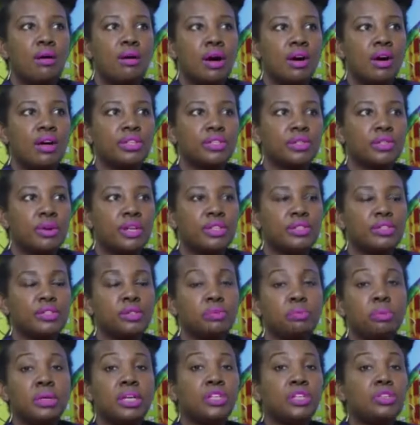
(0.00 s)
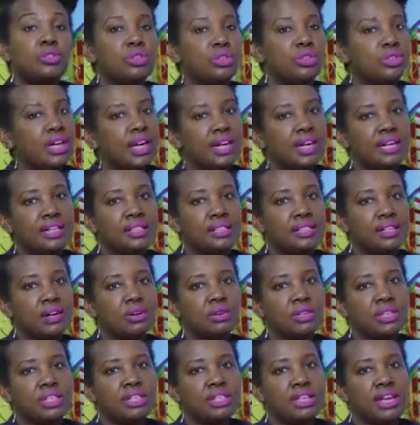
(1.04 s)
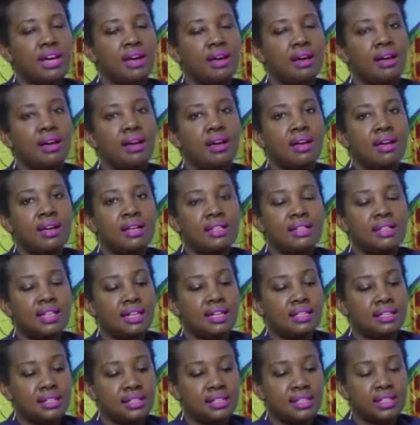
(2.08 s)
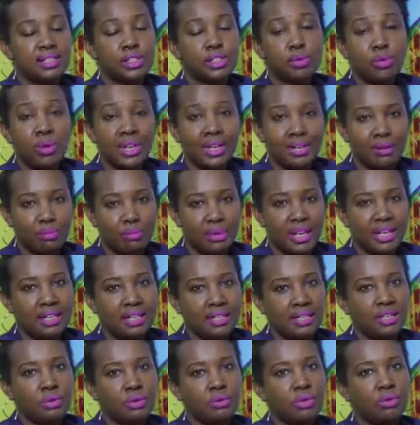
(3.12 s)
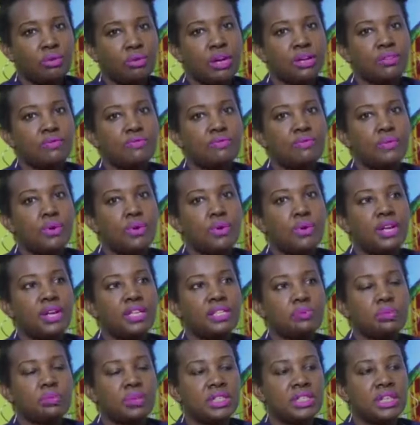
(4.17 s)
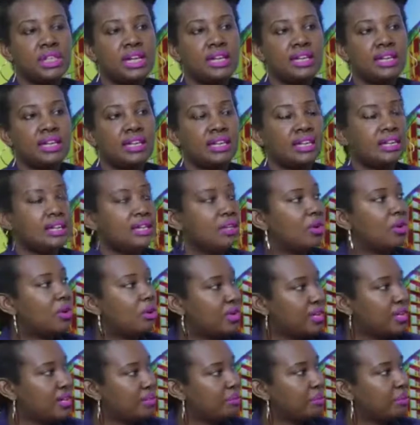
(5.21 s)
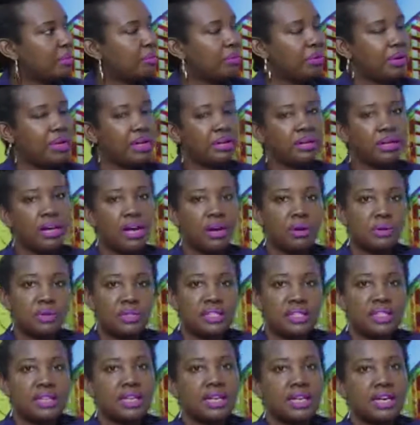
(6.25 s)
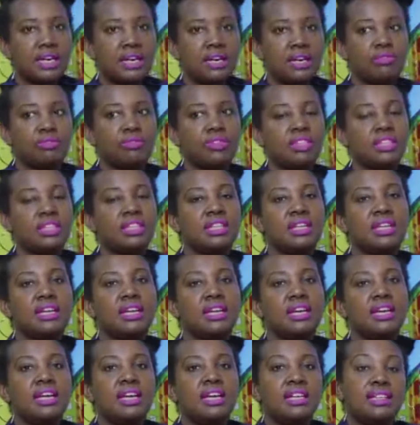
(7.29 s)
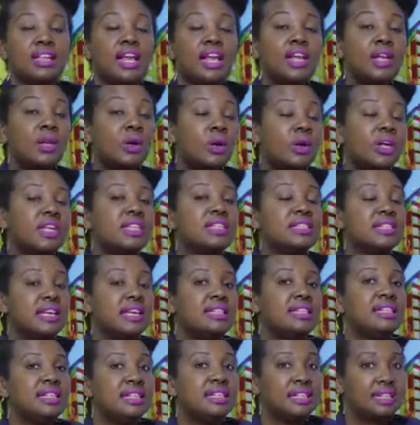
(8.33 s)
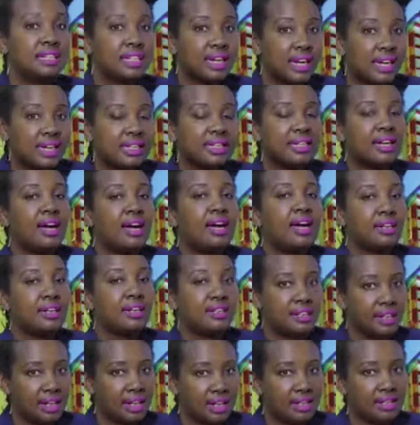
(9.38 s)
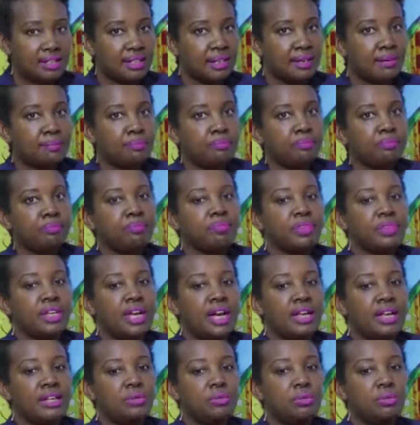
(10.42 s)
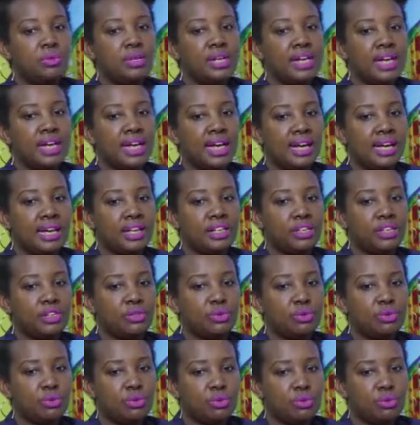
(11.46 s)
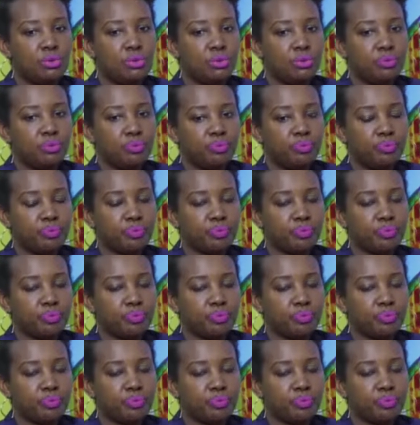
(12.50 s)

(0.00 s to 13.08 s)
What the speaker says: want to speak to Ugandans out there that this quick money that we run for, especially in conning people in housing and everything, the law is getting tighter and tighter, and would like to